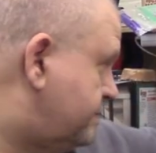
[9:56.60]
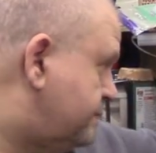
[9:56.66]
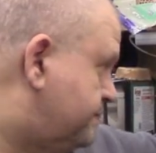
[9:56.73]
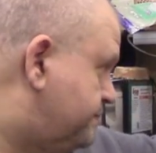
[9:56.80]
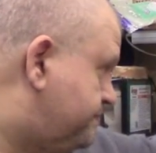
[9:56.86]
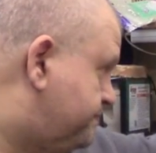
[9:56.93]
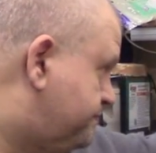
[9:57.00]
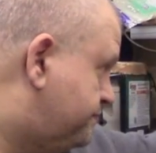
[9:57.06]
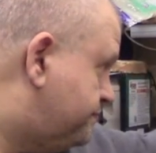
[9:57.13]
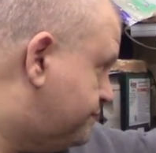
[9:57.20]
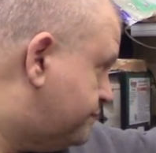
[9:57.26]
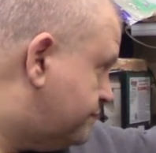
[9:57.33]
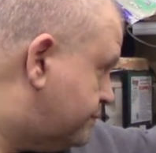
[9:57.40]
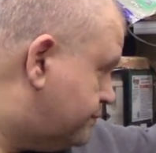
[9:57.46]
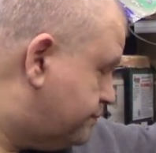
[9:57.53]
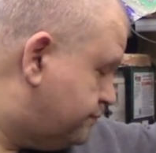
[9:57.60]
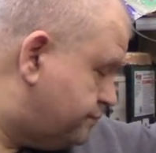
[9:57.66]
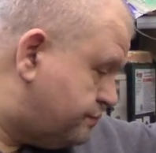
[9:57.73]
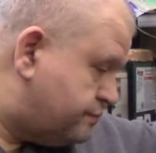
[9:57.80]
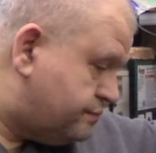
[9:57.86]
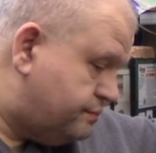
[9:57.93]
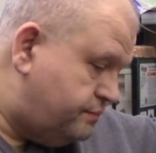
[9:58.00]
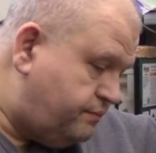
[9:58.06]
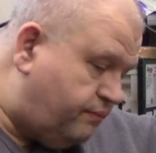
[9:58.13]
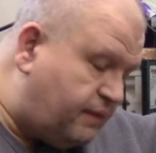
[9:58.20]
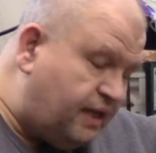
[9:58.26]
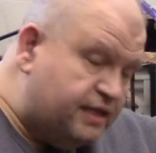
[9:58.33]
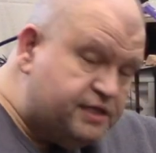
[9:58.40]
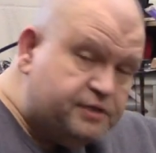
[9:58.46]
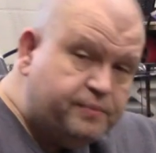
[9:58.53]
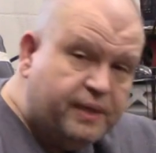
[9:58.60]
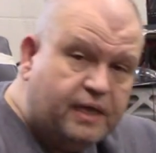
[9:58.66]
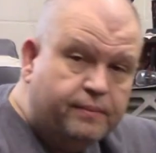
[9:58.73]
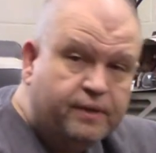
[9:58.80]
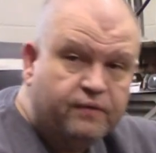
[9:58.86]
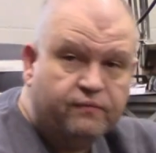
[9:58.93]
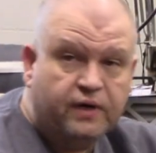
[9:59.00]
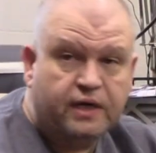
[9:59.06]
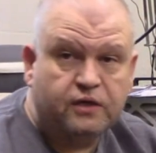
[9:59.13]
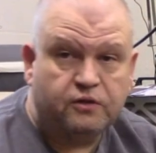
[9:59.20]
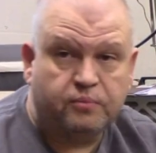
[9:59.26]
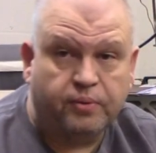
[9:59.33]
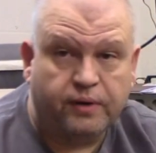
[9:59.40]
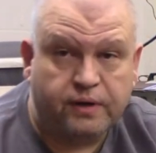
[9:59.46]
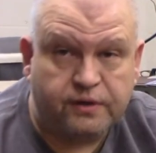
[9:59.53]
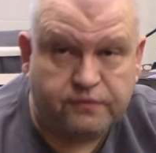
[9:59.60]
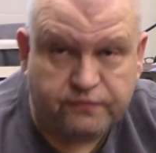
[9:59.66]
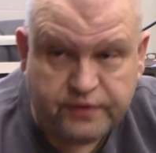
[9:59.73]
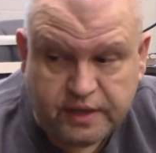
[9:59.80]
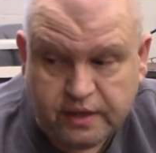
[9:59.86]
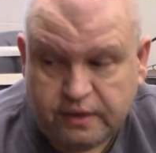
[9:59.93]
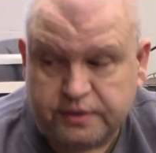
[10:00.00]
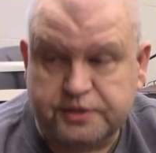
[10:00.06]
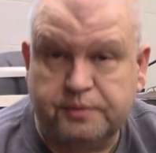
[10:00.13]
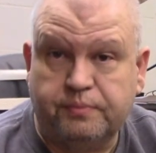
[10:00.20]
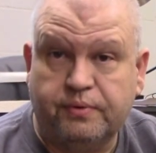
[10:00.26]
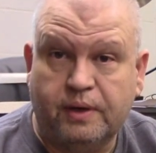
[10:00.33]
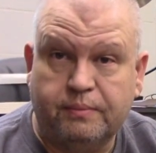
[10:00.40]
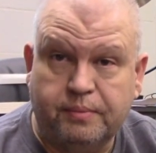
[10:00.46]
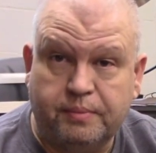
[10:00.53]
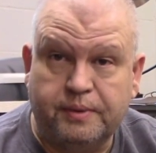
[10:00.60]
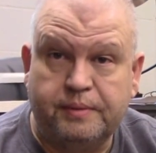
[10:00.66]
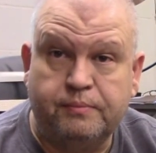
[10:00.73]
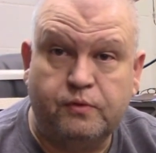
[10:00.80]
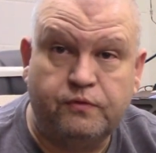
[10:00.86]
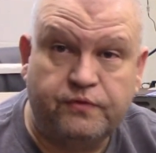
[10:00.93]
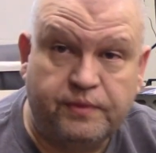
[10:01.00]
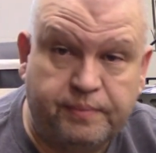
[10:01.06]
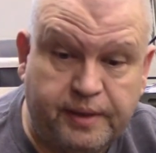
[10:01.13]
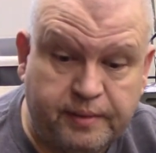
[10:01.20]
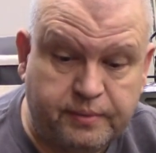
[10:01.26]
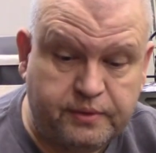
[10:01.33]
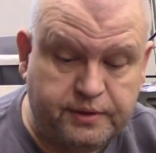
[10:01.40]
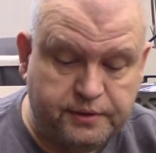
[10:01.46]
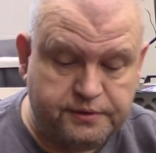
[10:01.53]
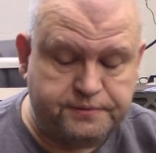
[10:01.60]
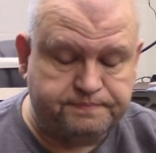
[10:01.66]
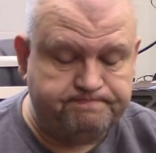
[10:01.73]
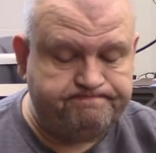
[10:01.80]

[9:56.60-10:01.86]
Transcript: This is becoming a regular part of the video. I should probably move the pipe cleaners.